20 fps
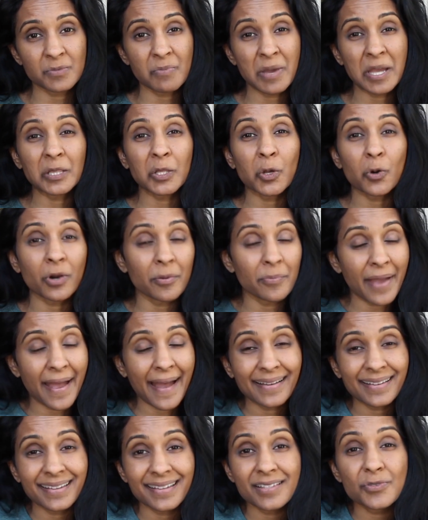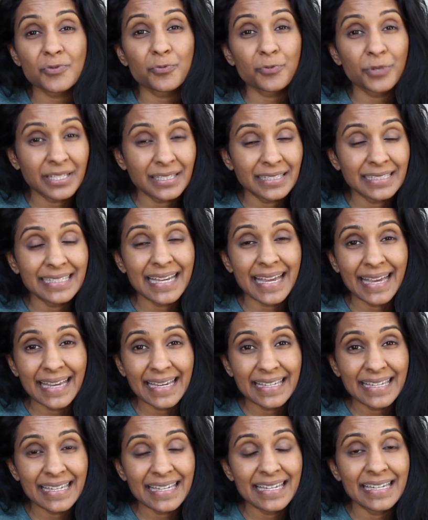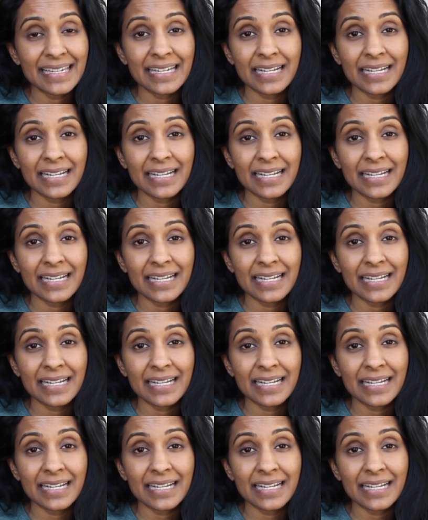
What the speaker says: My lower back is really achy,